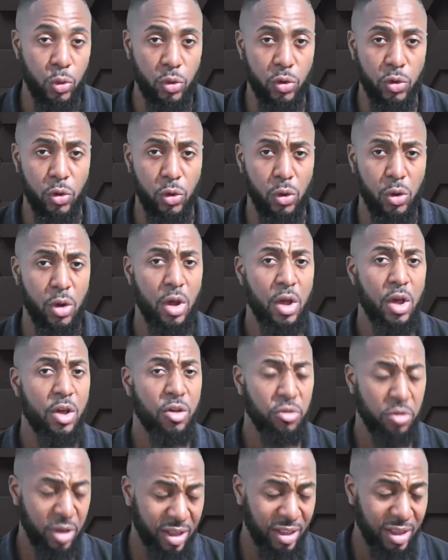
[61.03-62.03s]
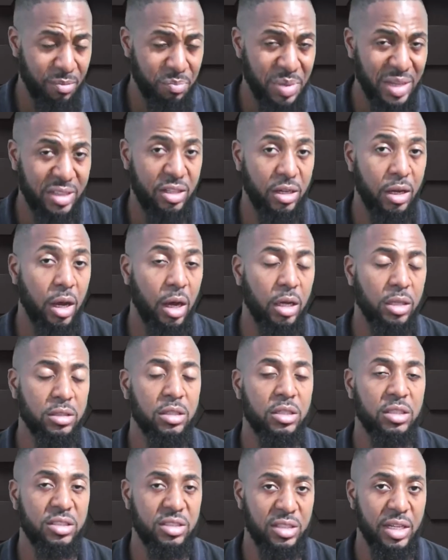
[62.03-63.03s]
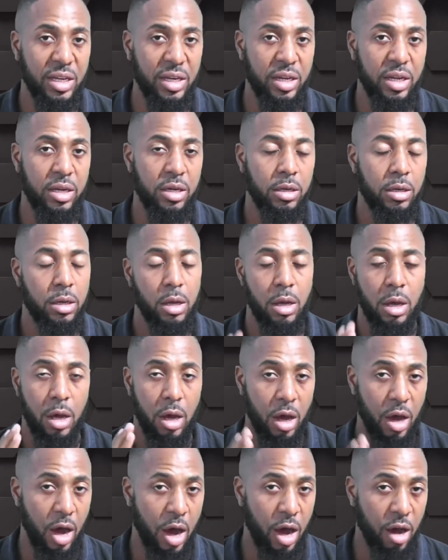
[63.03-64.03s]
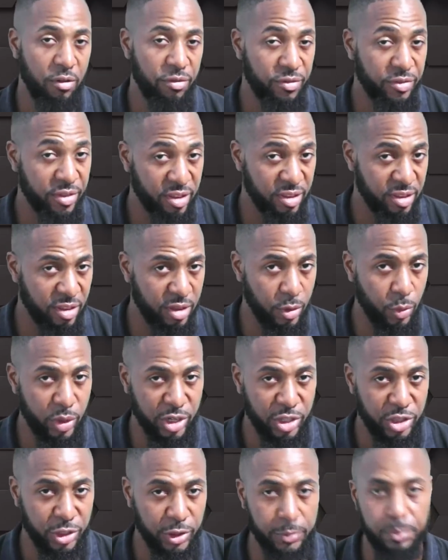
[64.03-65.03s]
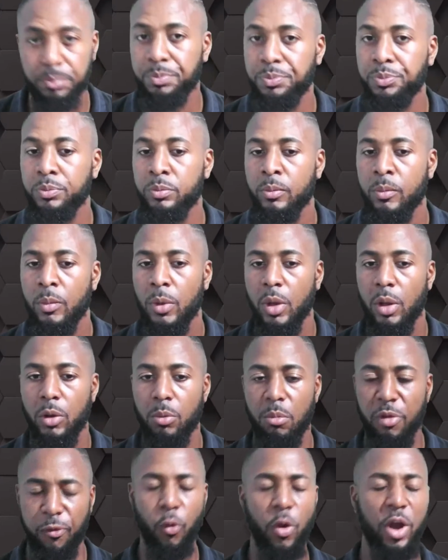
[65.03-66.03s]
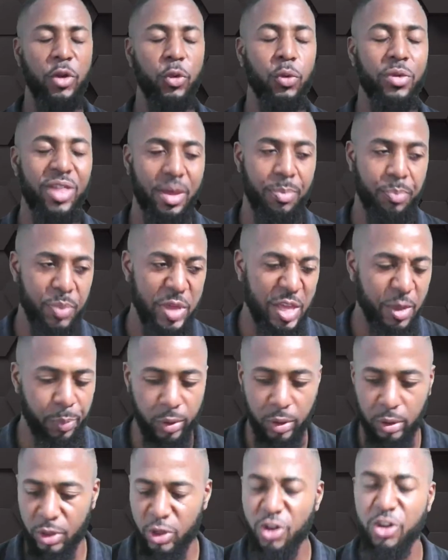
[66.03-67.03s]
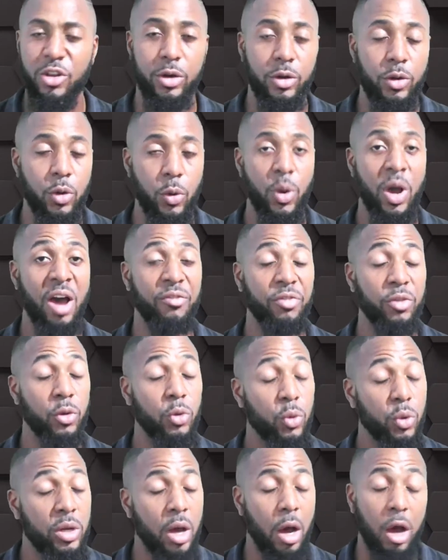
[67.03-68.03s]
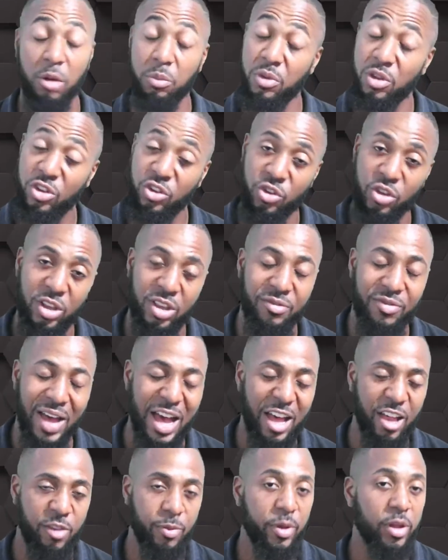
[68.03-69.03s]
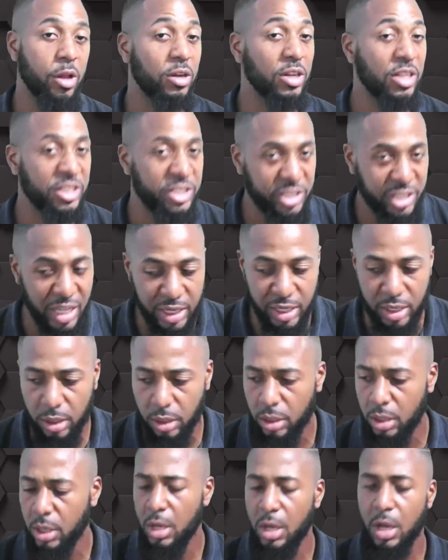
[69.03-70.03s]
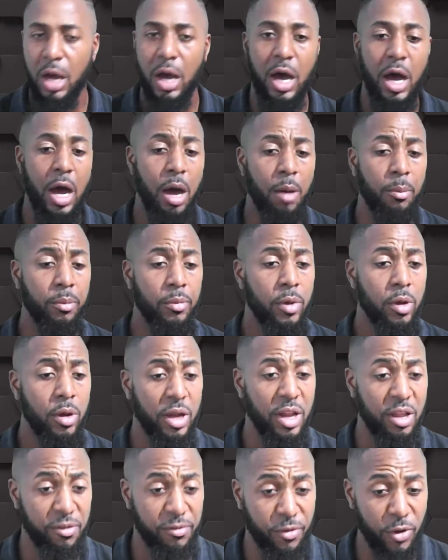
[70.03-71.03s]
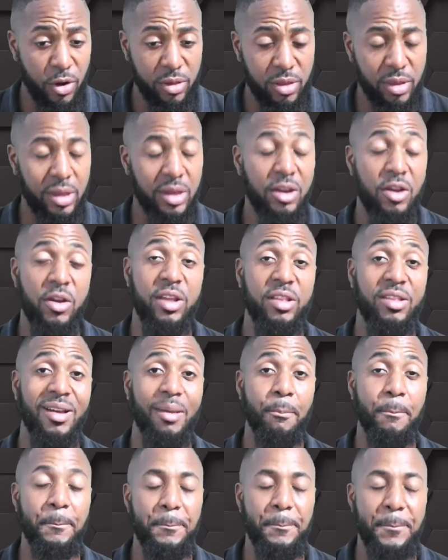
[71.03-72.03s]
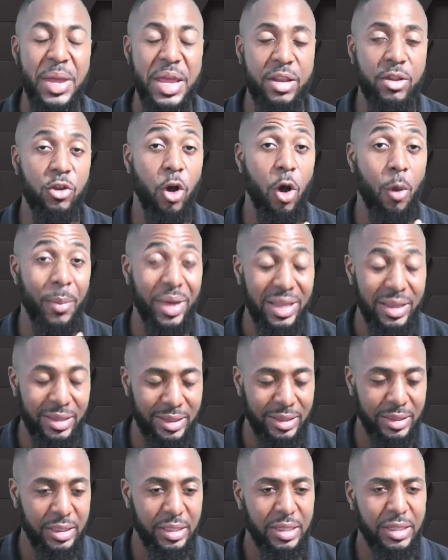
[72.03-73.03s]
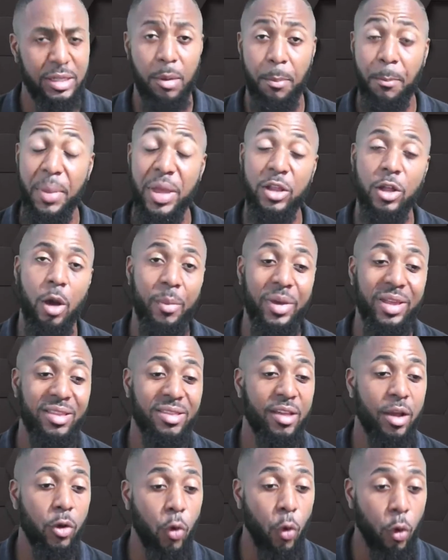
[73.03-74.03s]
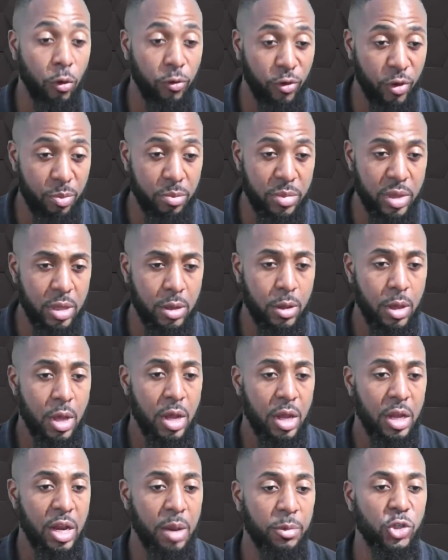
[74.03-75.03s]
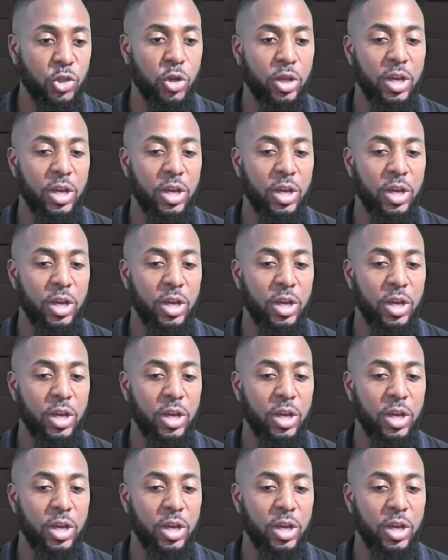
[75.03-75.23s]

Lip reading: so you get a better understanding of the situation. Before I do that people, you don't know, we have to do the administrative aspect on the channel. There is a pinned comment. The pinned comment is a GoFundMe. Let me show you